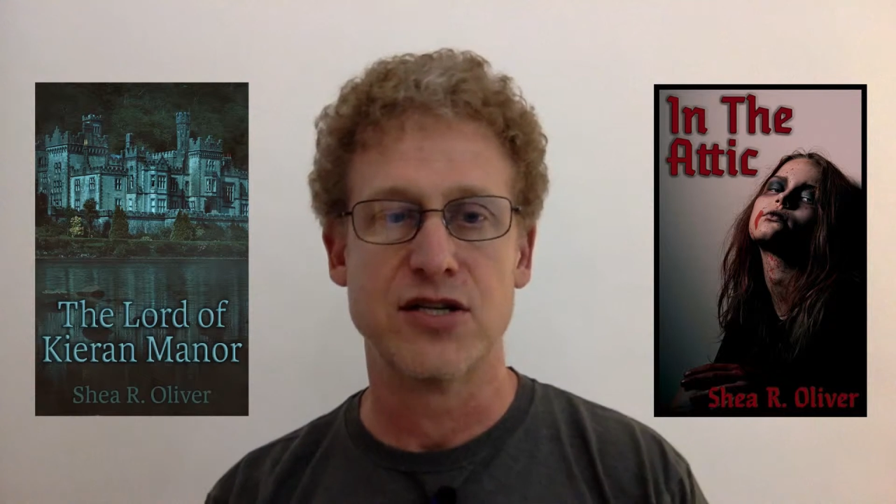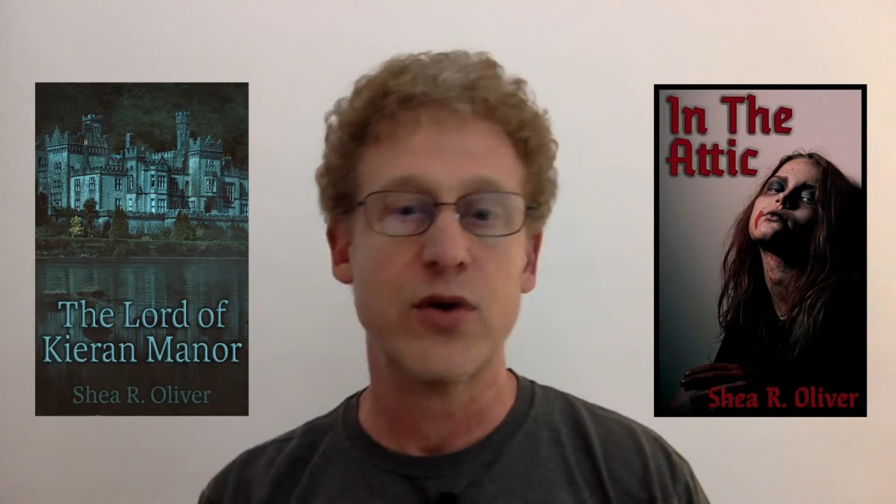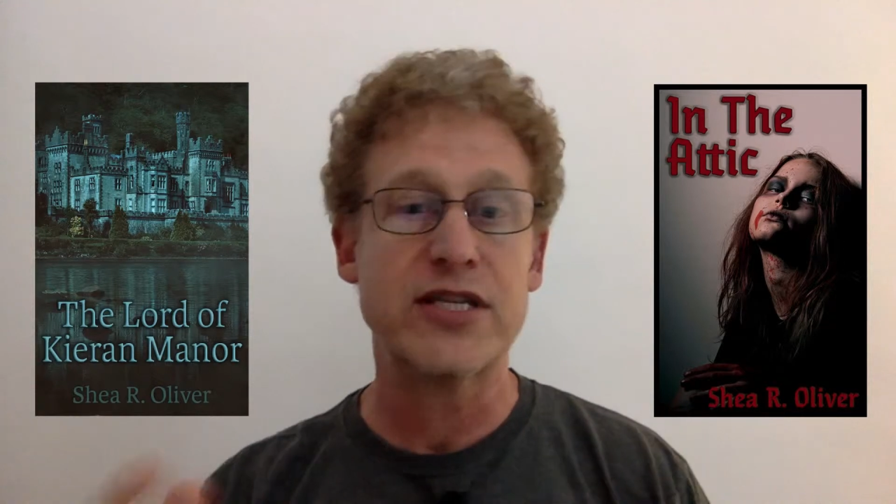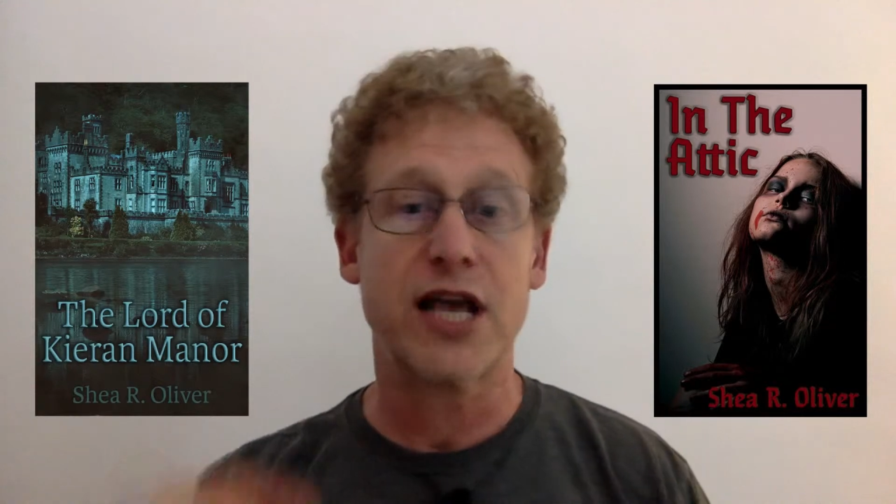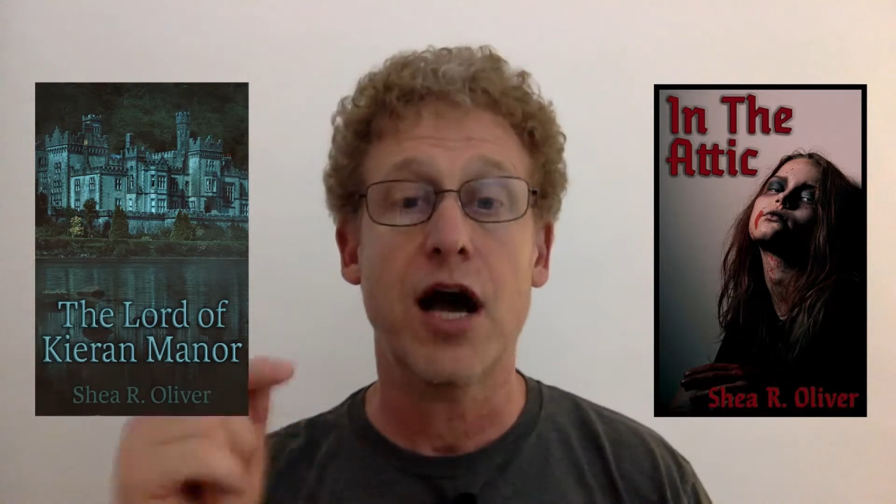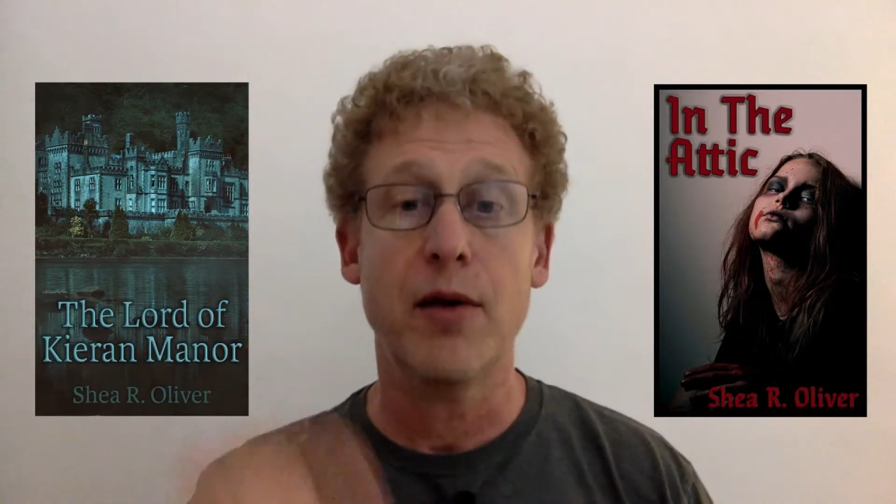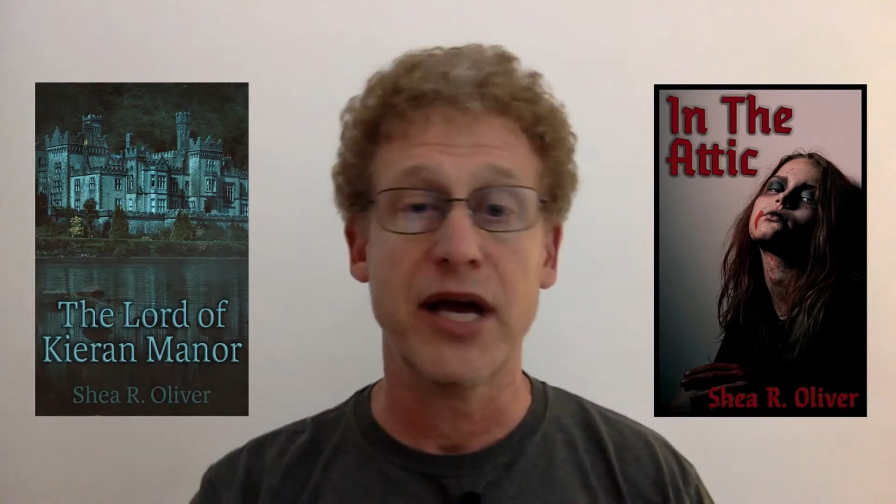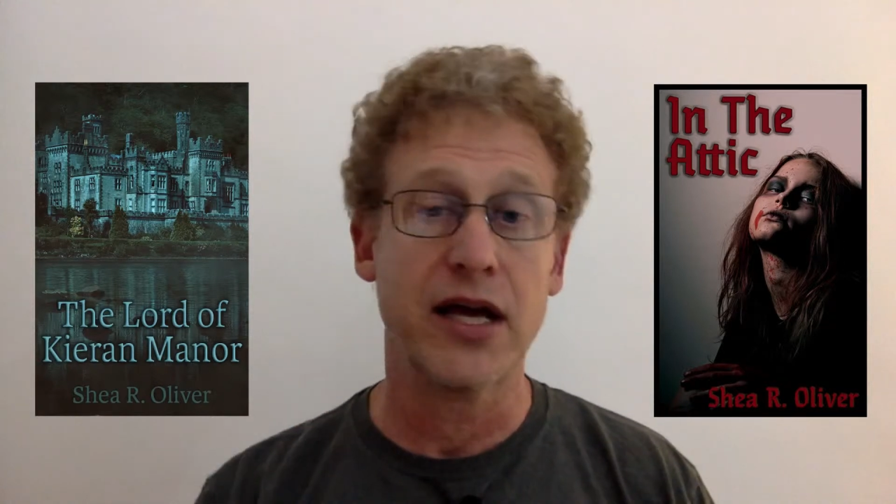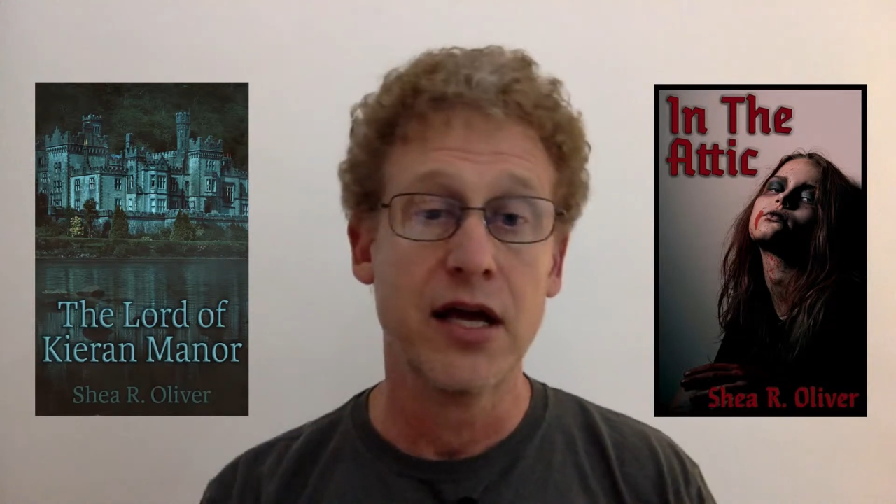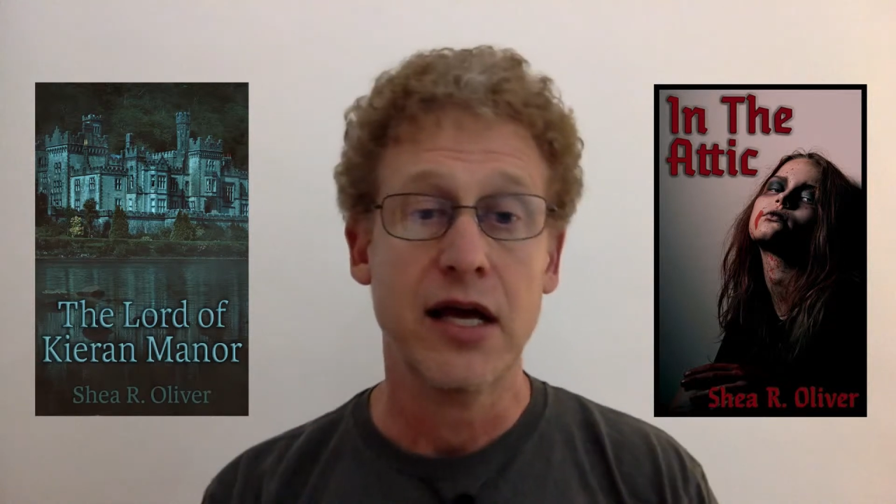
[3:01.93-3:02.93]
So it's
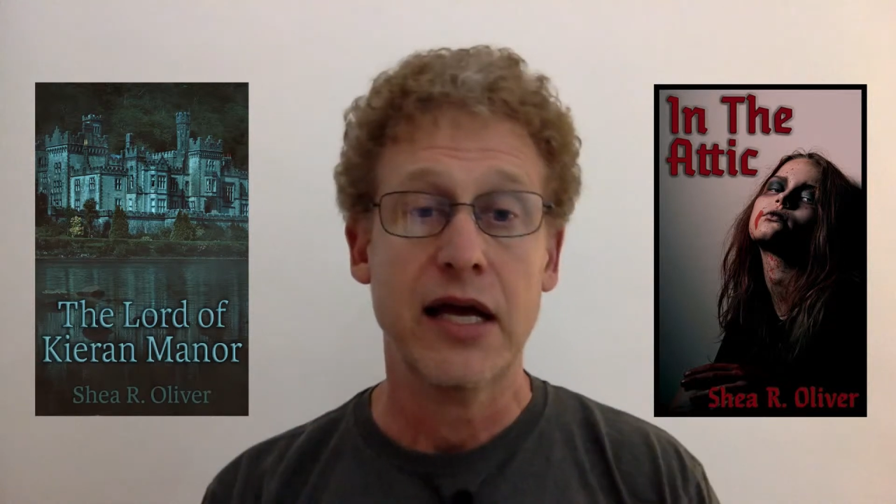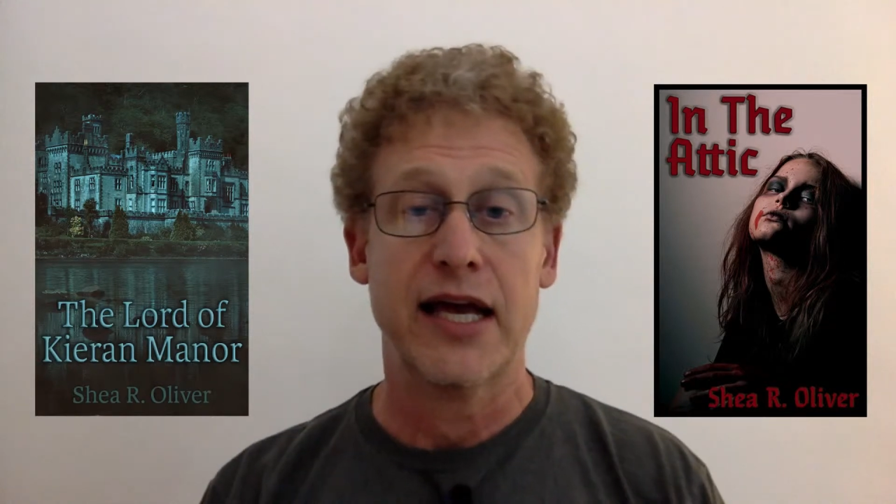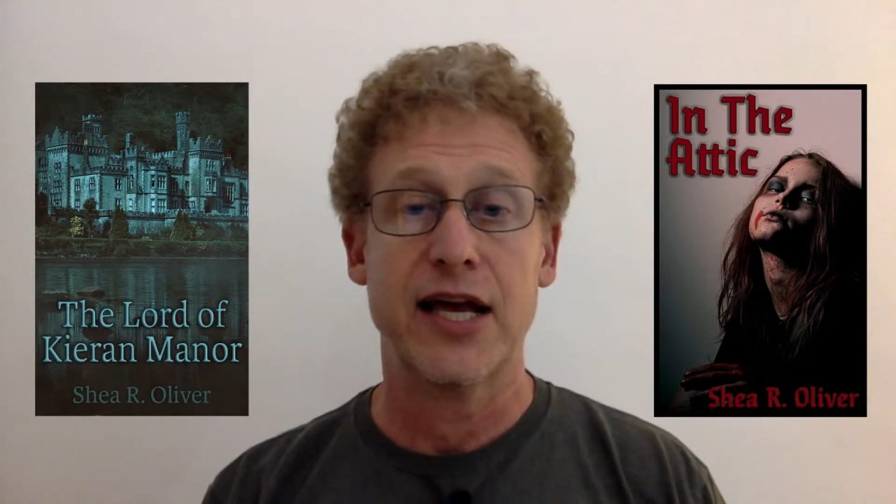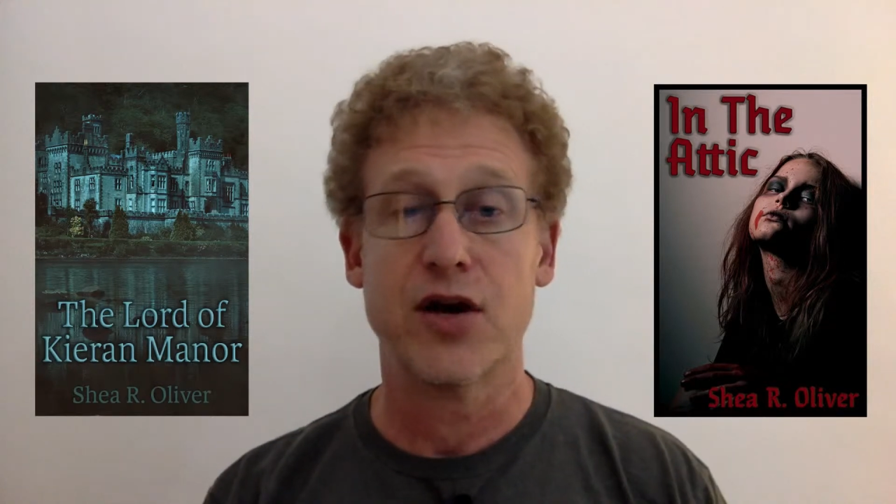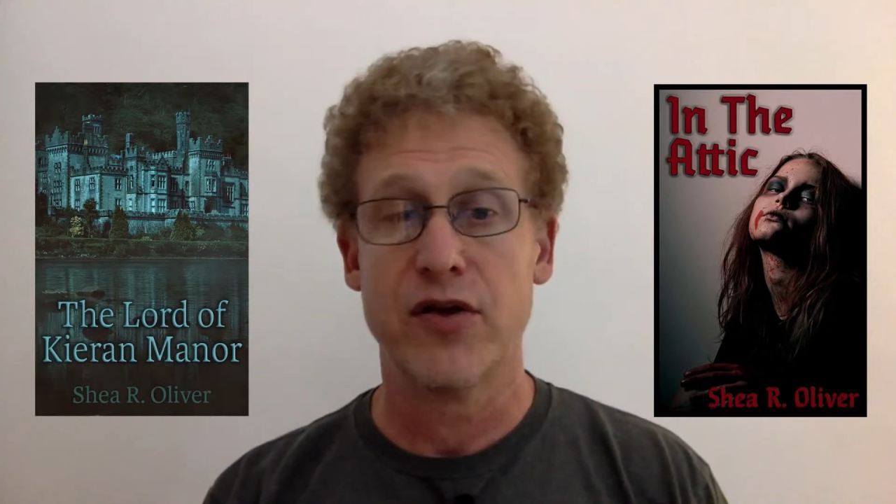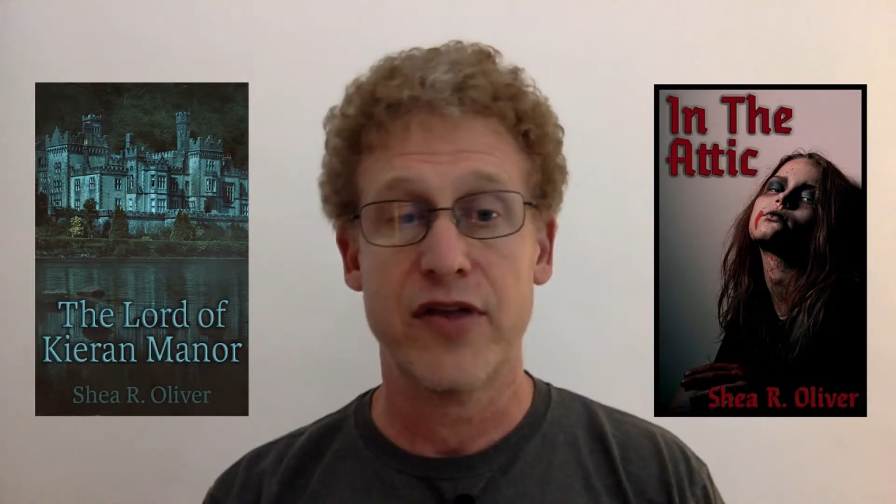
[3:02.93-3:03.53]
coming here in